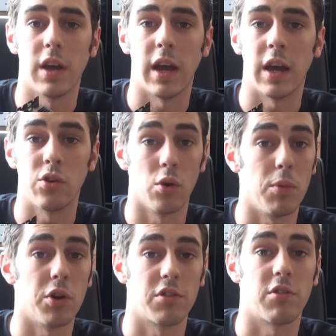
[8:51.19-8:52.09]
uh, your
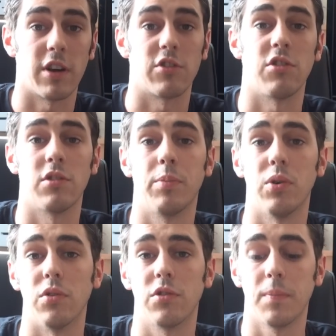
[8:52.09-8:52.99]
monitor actually
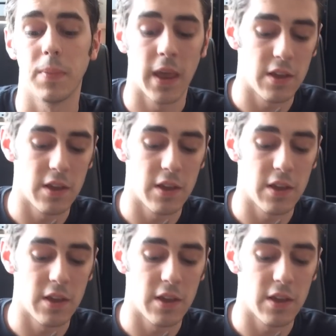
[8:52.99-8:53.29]
supports.